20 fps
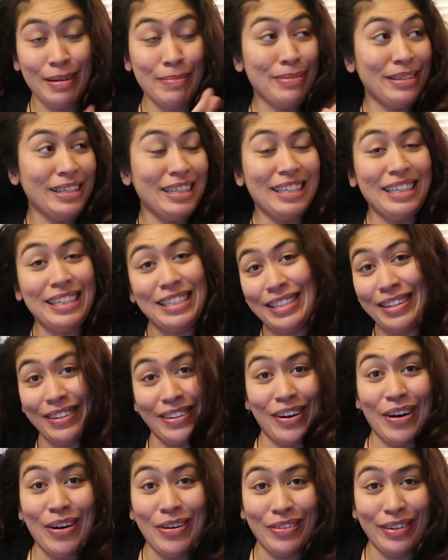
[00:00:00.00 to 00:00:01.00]
completely
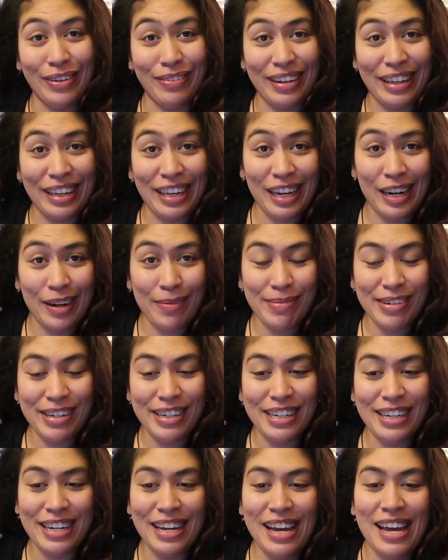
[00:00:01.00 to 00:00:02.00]
took over my
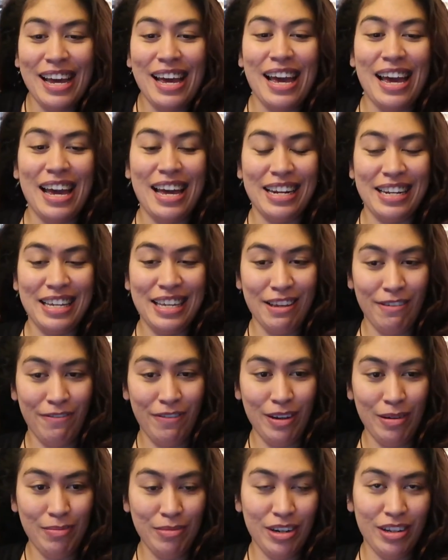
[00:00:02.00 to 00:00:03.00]
camera and he
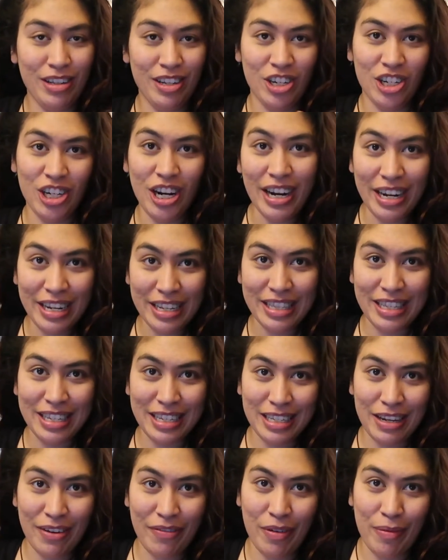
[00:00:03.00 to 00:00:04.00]
filmed all the shots
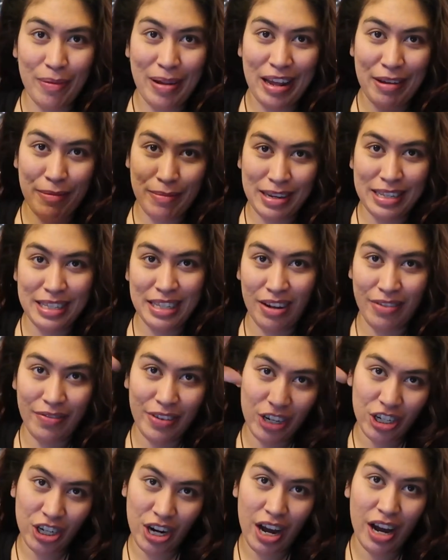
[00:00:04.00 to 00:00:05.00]
except from like my
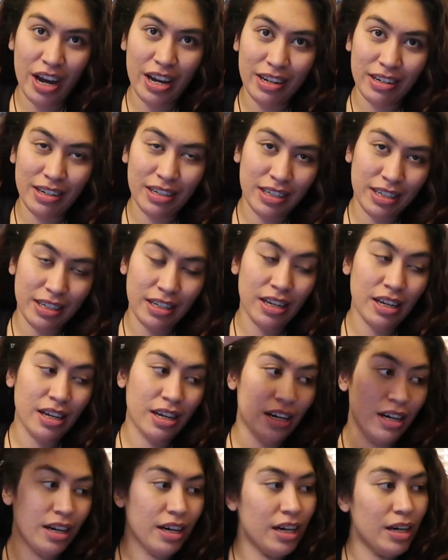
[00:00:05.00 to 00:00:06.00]
selfie shot
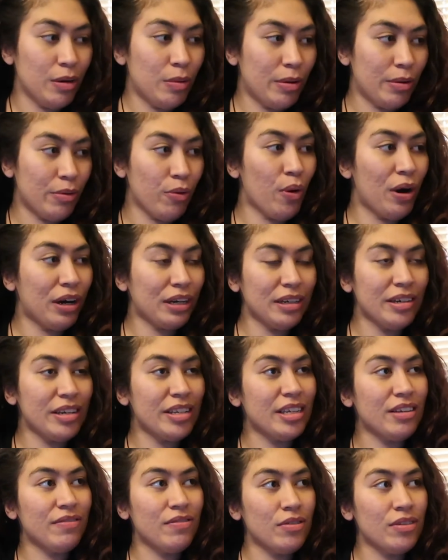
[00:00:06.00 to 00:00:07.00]
when we were walking to
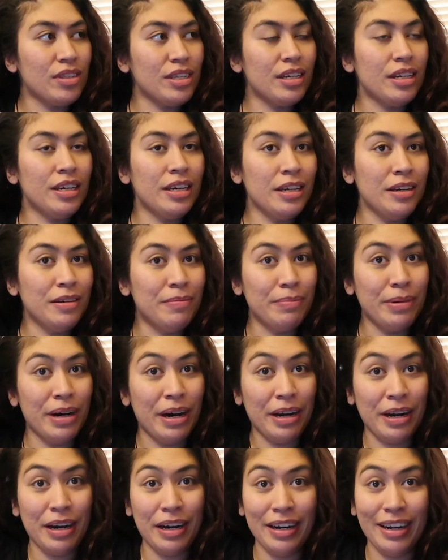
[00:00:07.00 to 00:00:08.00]
Seafood City.
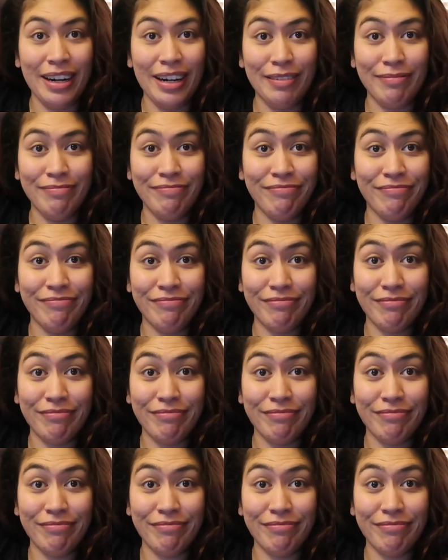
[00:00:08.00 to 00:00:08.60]
But